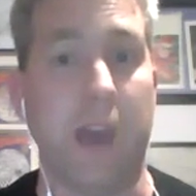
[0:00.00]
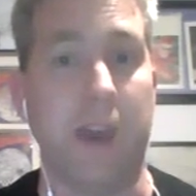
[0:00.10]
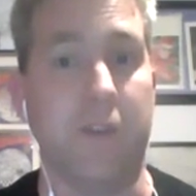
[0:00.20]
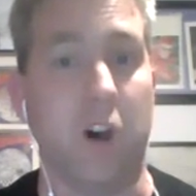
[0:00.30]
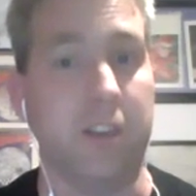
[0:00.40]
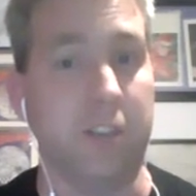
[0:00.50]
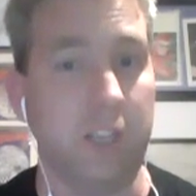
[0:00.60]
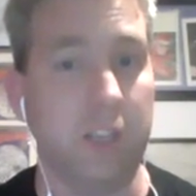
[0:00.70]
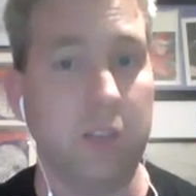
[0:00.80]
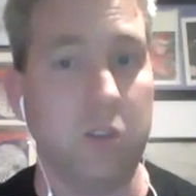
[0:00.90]
have
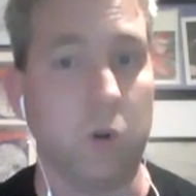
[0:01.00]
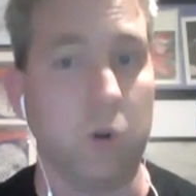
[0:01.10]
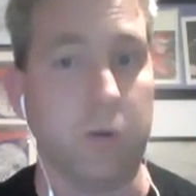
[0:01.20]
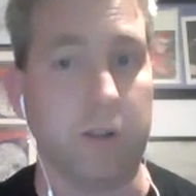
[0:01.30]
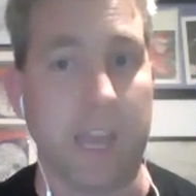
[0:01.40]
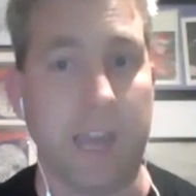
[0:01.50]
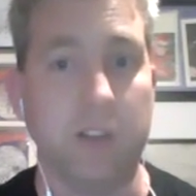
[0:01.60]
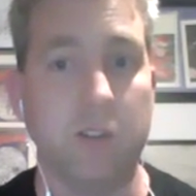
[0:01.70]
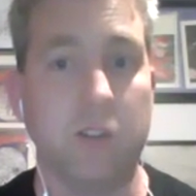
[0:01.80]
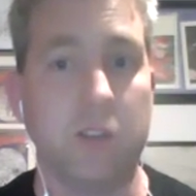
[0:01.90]
ideas or
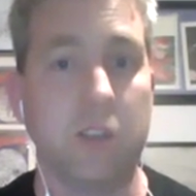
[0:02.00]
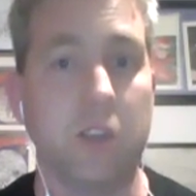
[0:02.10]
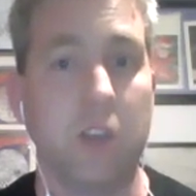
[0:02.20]
creators,